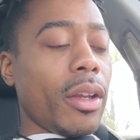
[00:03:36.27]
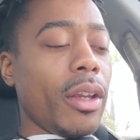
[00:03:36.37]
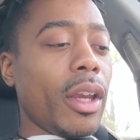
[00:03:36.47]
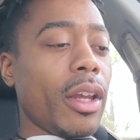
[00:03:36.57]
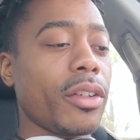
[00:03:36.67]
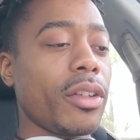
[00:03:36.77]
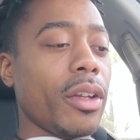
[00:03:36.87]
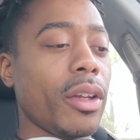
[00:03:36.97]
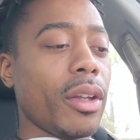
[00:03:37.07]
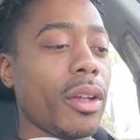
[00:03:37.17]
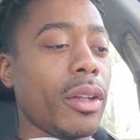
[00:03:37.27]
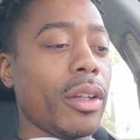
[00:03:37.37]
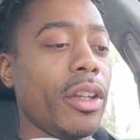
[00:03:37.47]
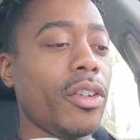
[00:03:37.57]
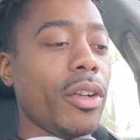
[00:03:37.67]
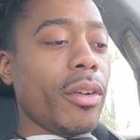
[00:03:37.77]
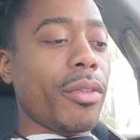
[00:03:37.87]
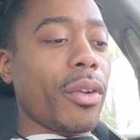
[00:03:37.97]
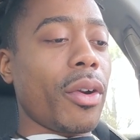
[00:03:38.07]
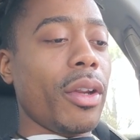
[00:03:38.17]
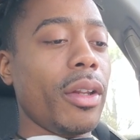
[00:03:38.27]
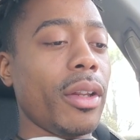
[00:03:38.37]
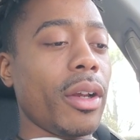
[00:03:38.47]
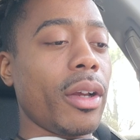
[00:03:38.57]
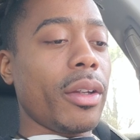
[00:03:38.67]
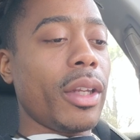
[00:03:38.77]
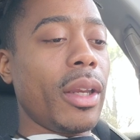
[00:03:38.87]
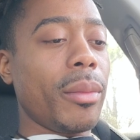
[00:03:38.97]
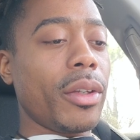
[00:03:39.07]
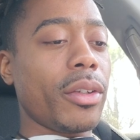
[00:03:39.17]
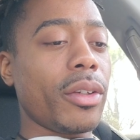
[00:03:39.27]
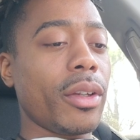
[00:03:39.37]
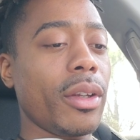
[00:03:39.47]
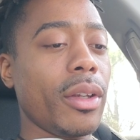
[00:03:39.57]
He has the Legion of 30 demons.